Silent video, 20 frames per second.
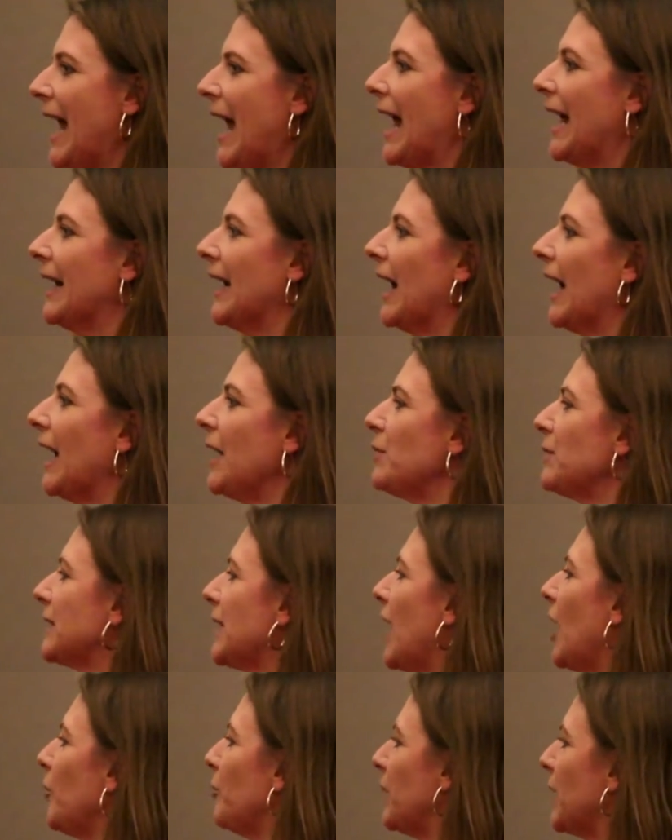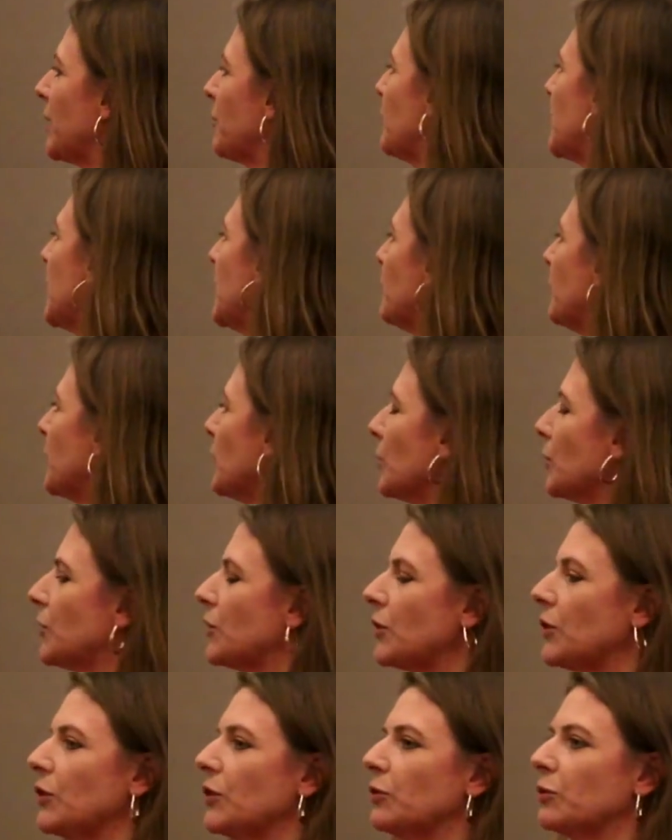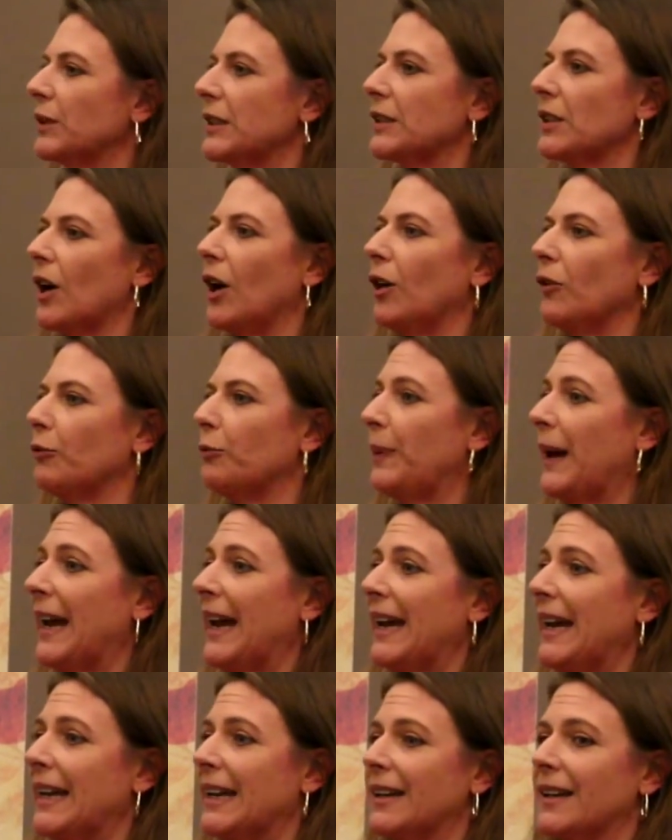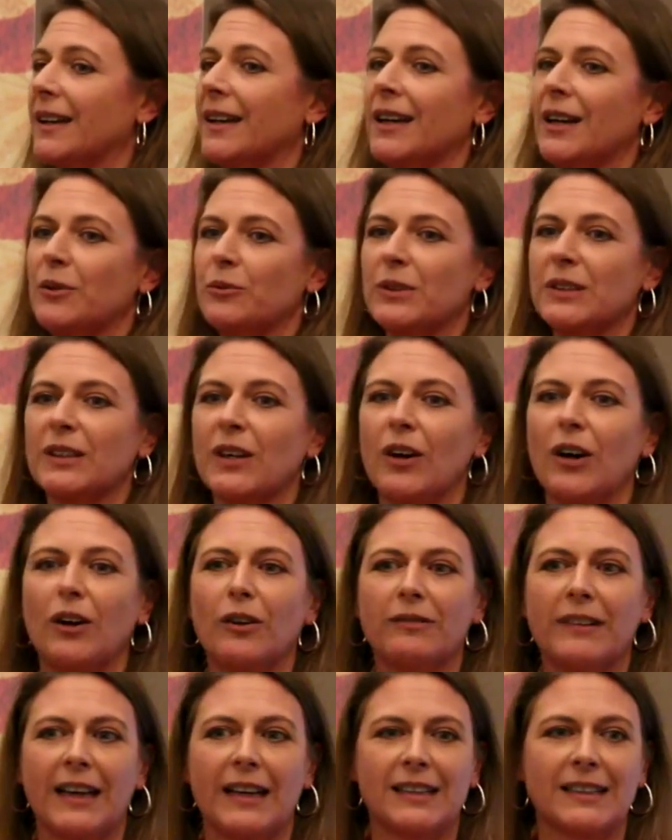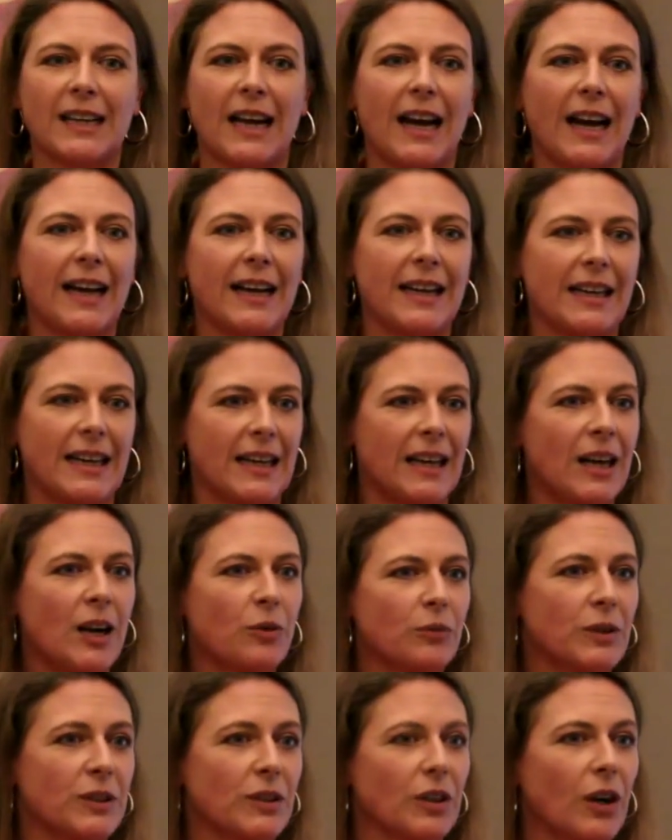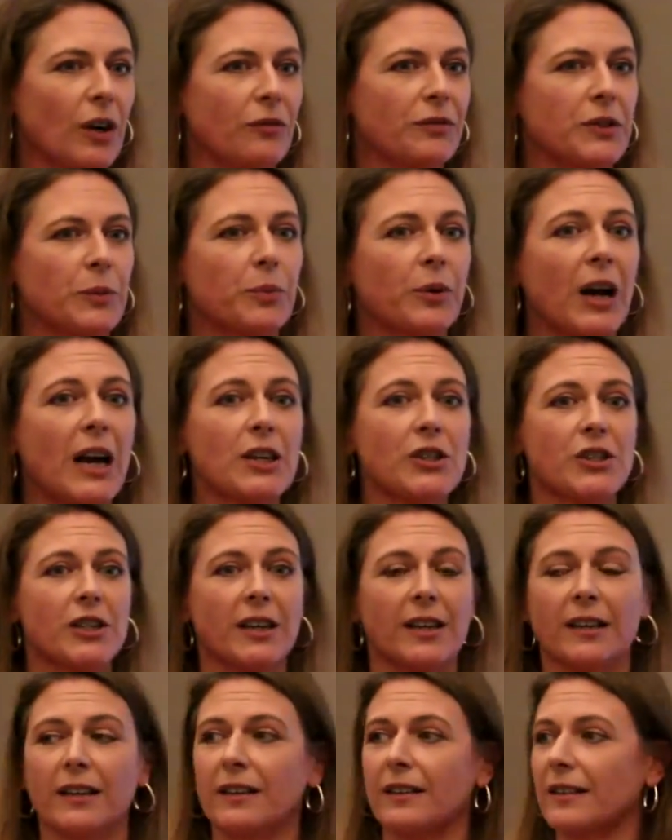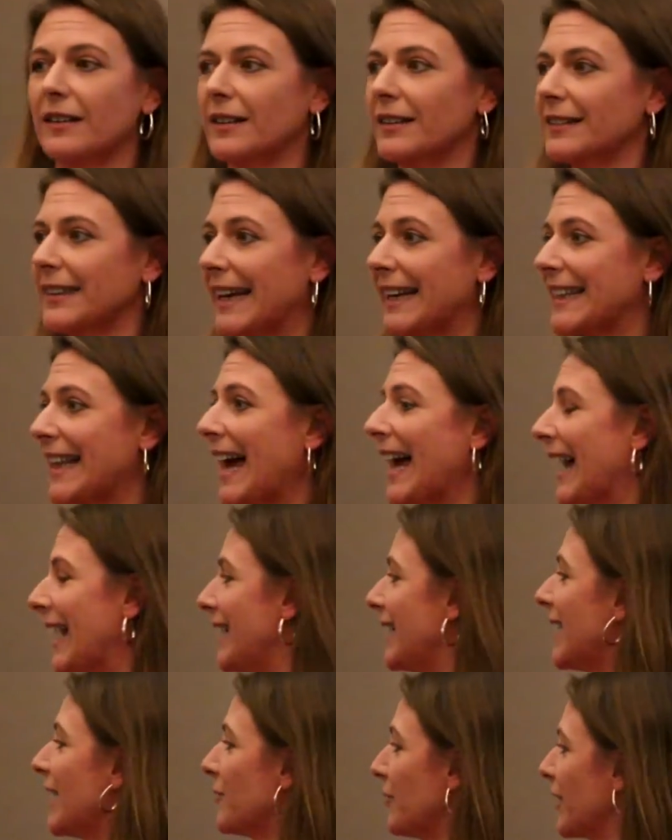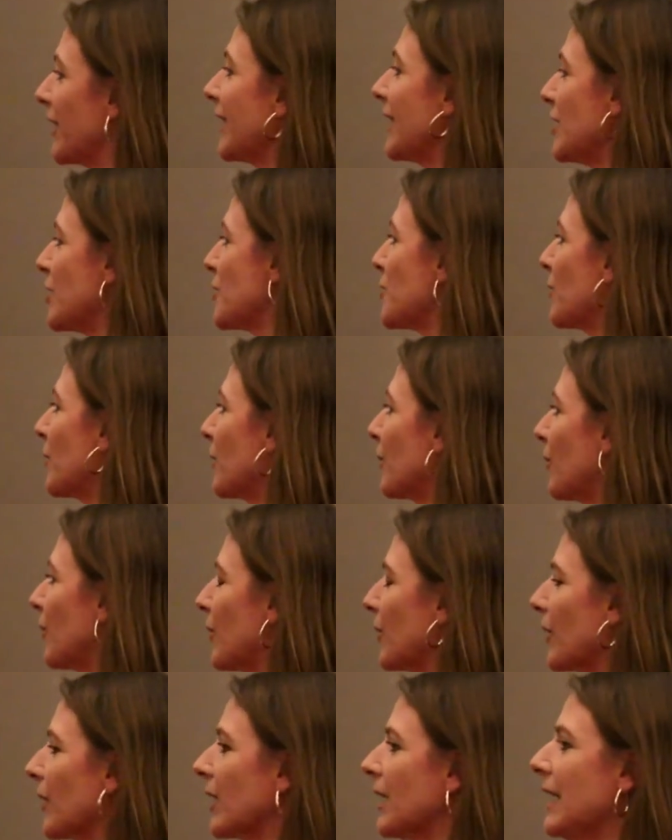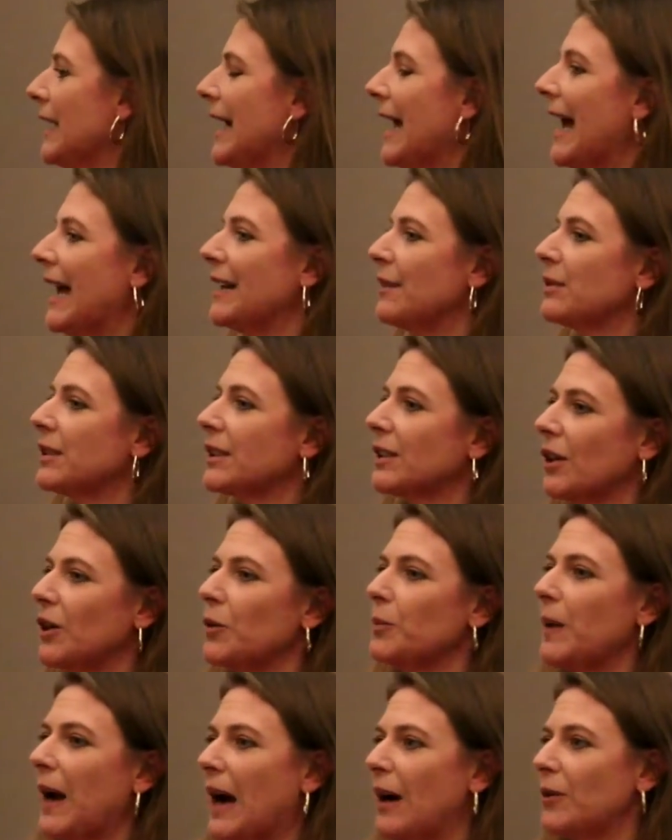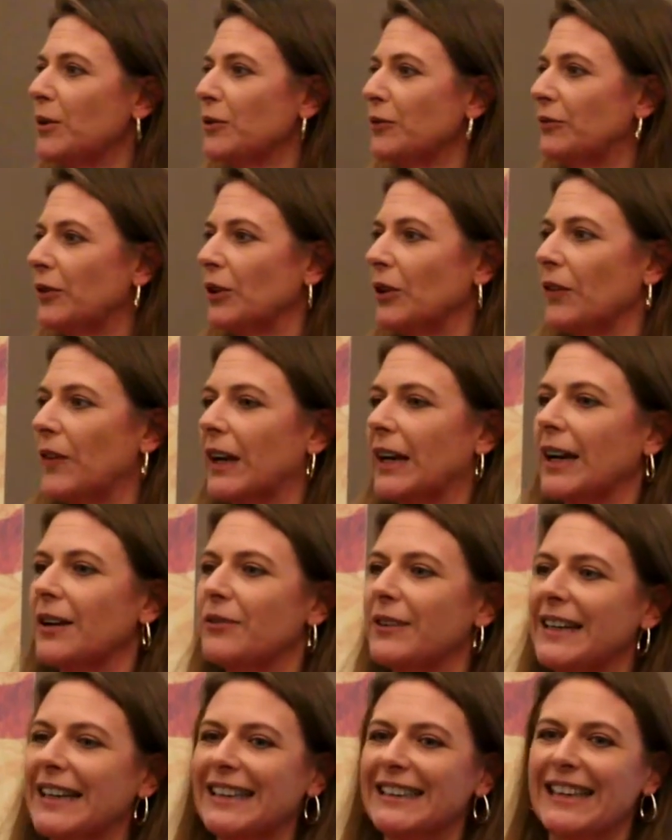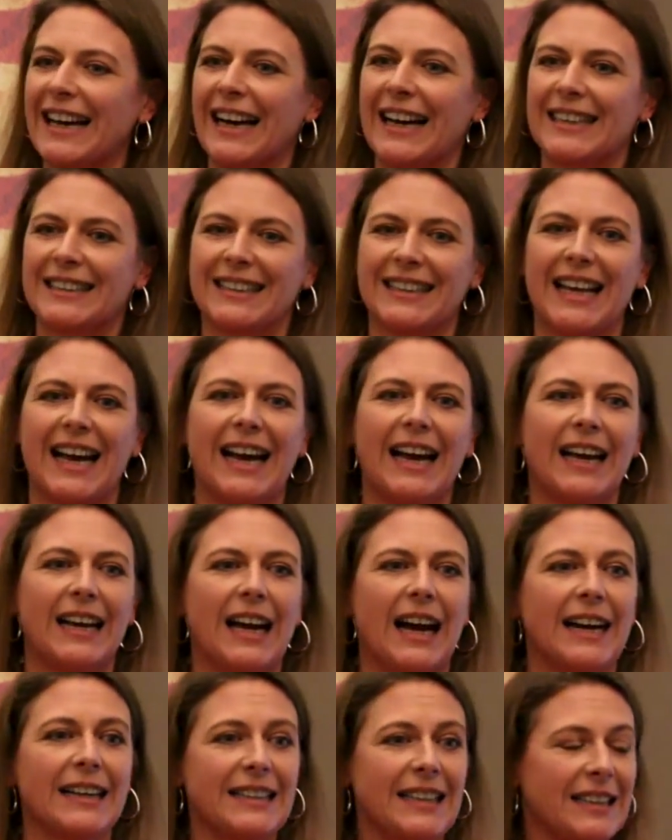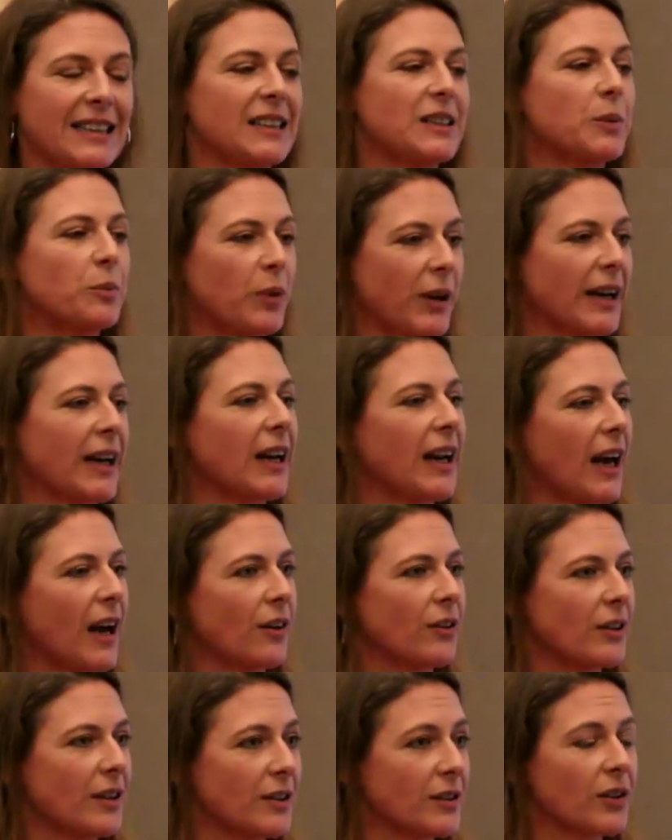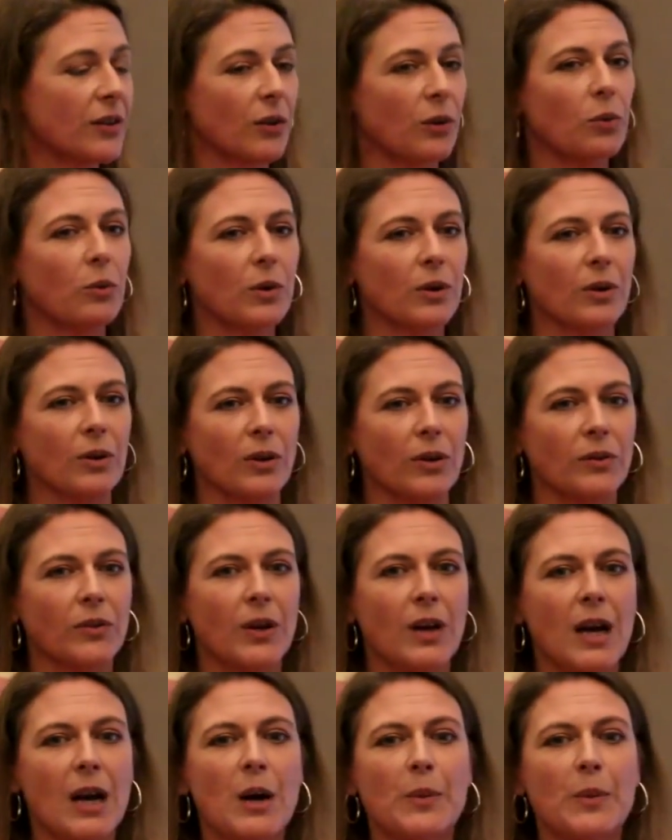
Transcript: And I was helping people to resolve pain, resolve anxiety, resolve depression, like that, in really short order. And it was so powerful that I realized that I needed to bring it out into the world.